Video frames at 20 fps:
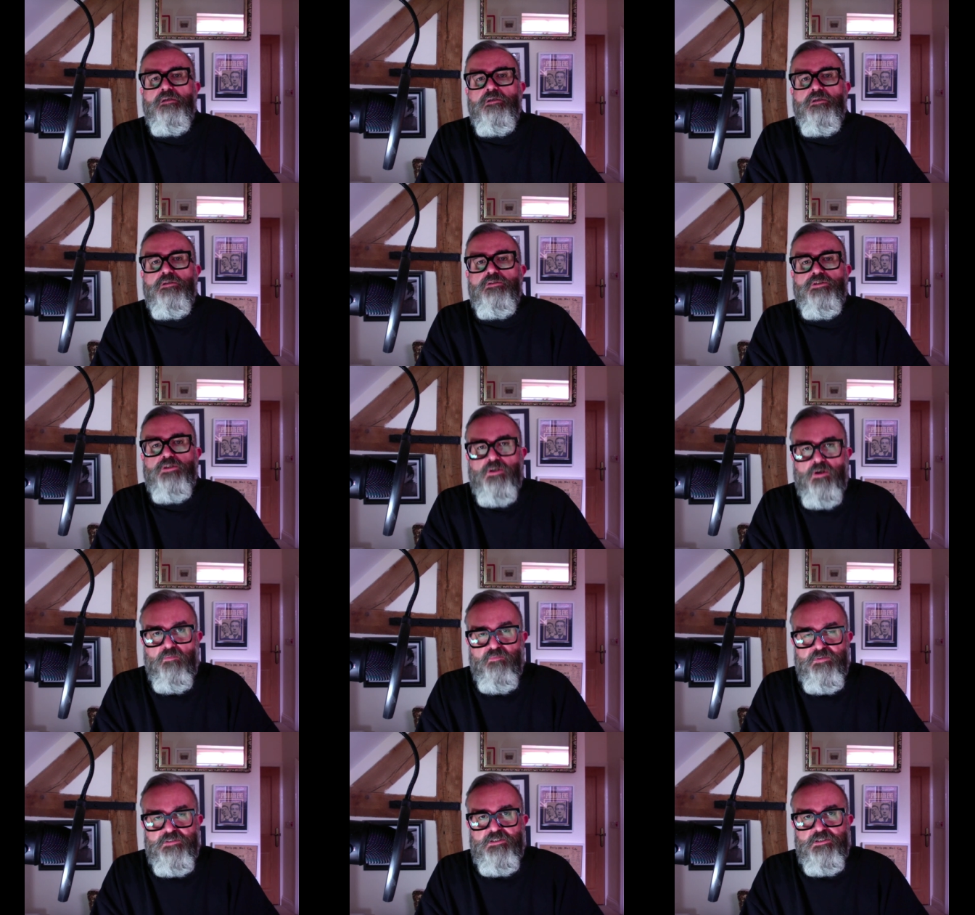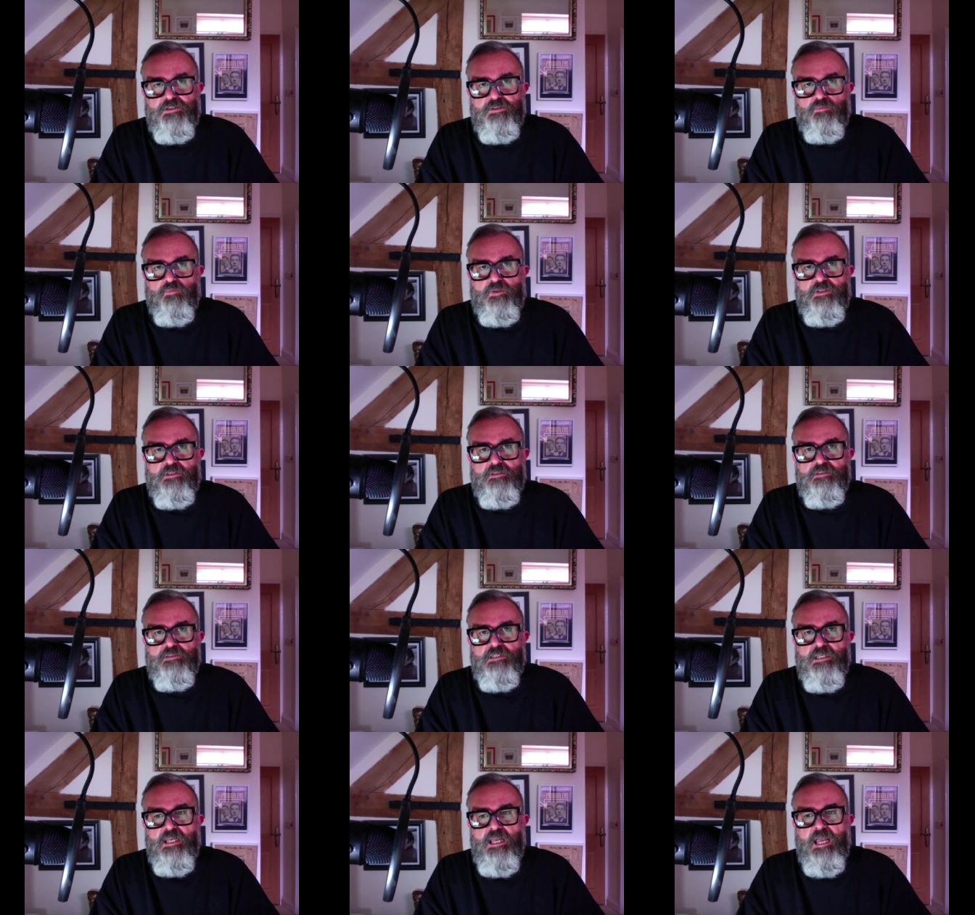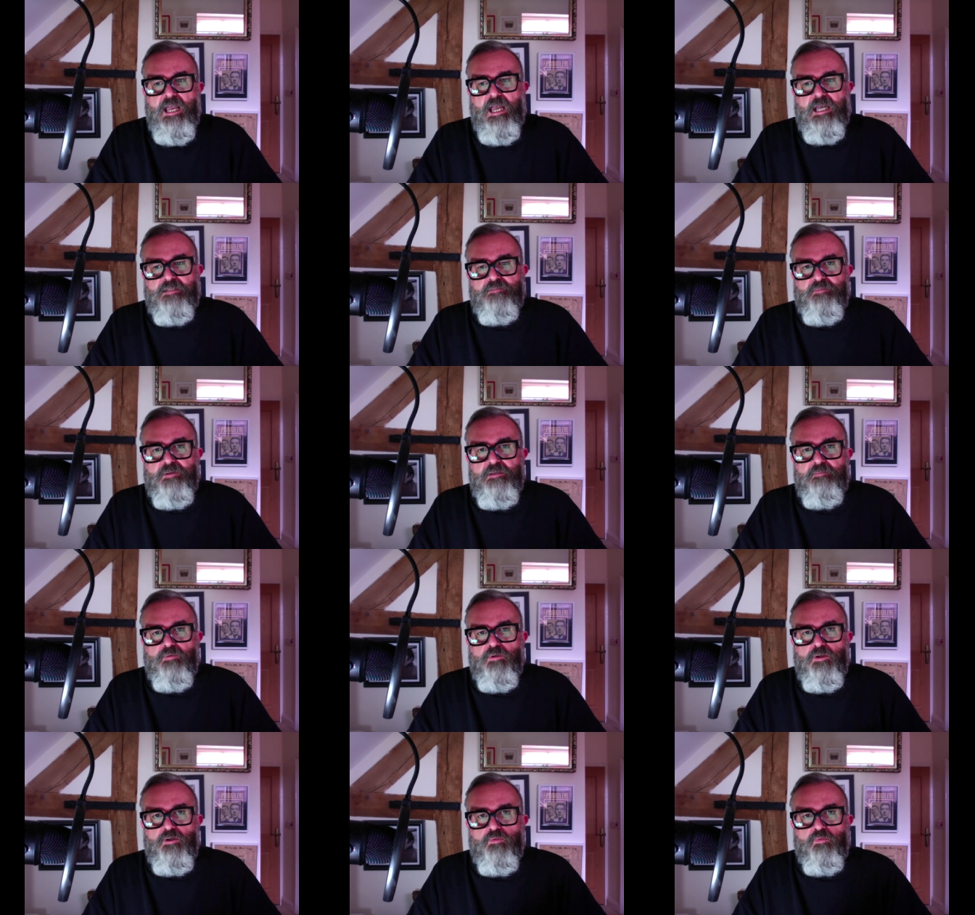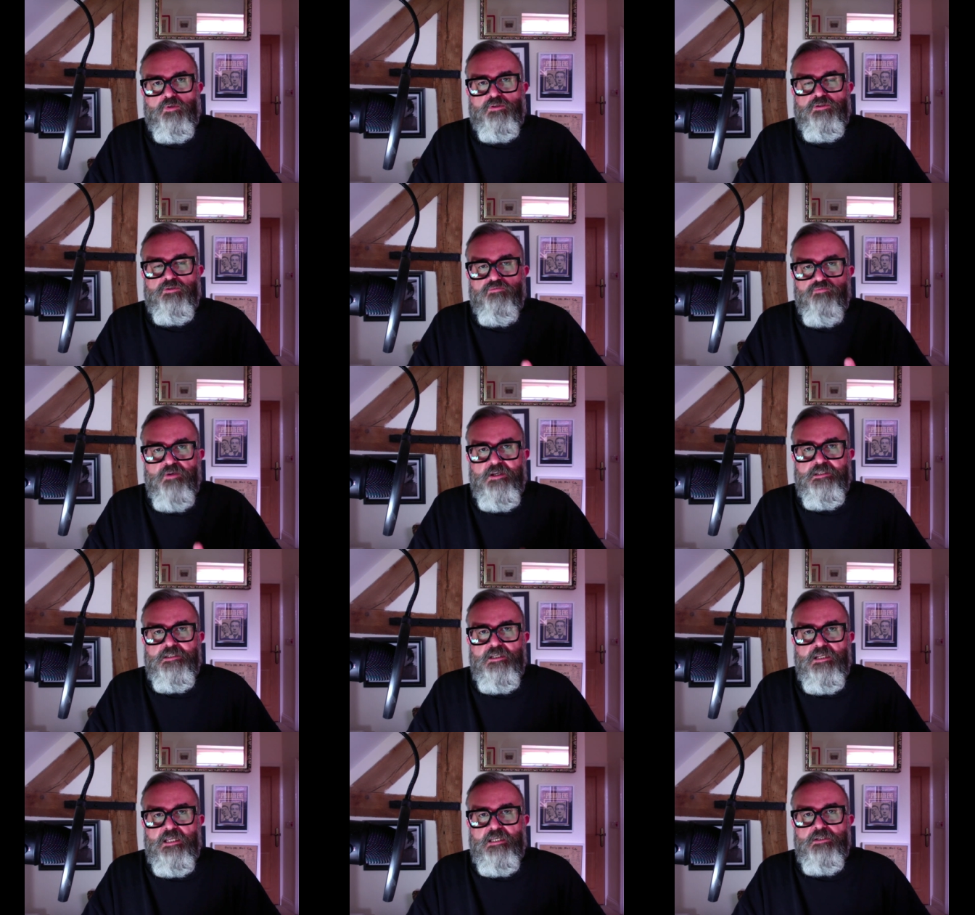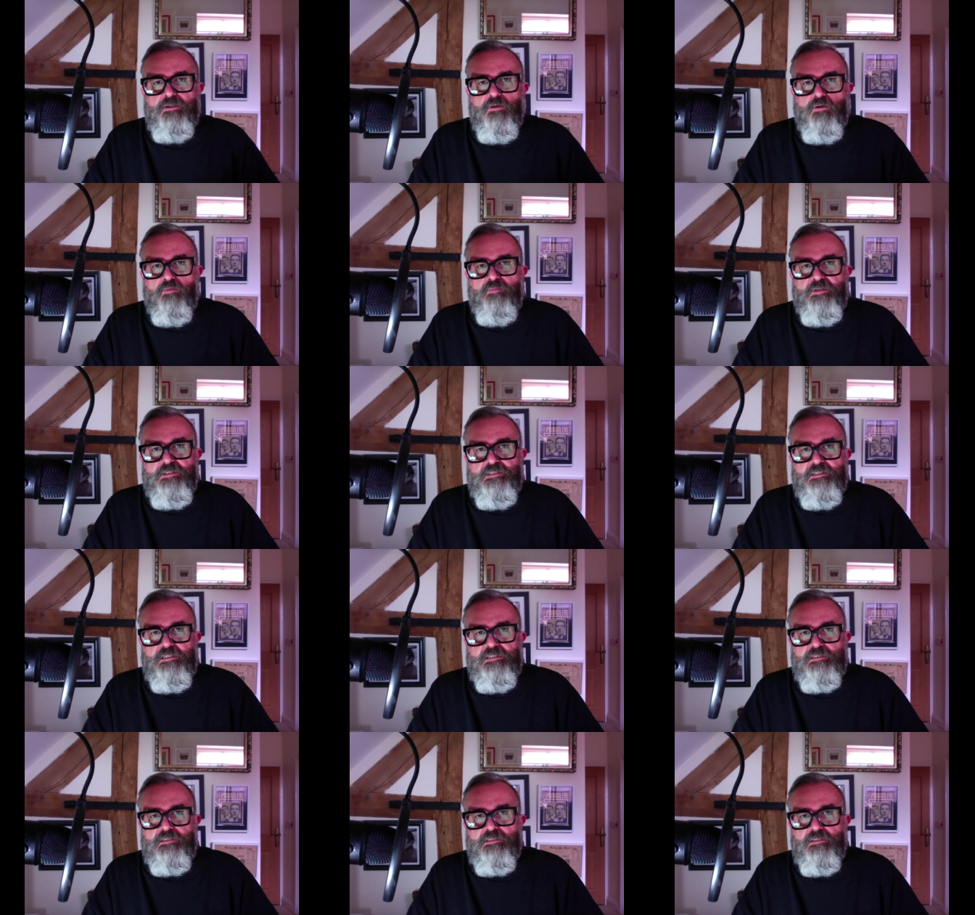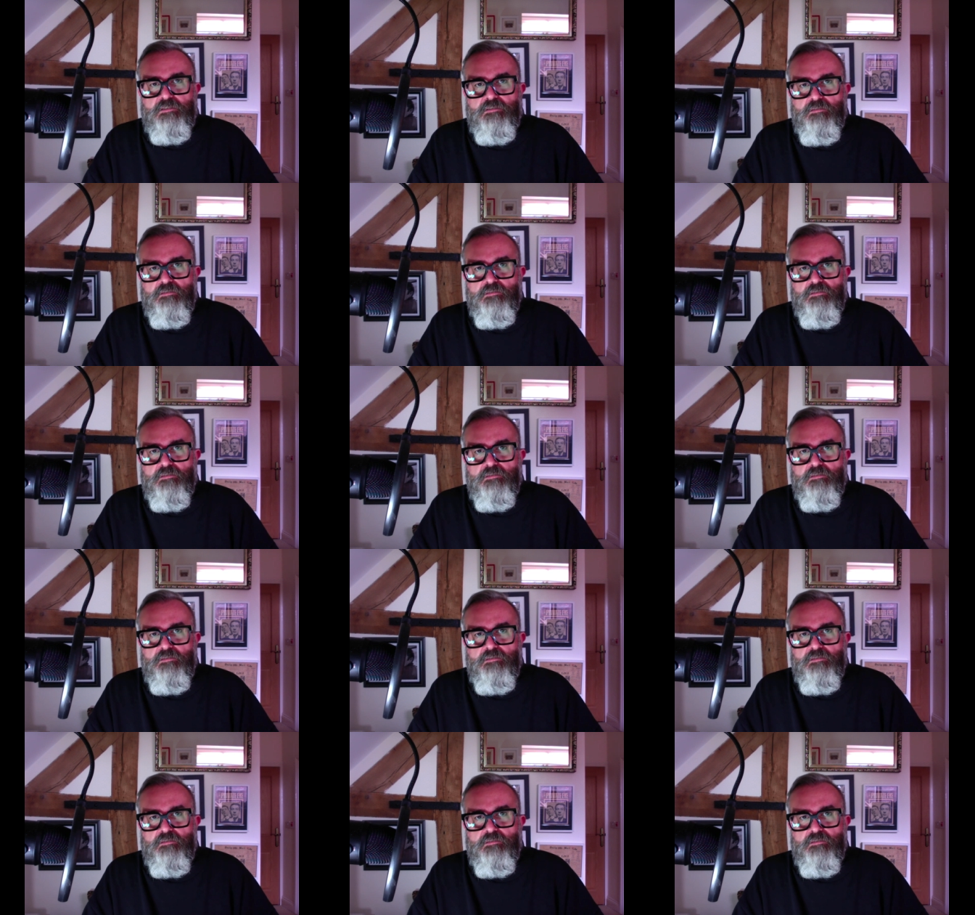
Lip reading: to competition winners and people who want to regulate your business.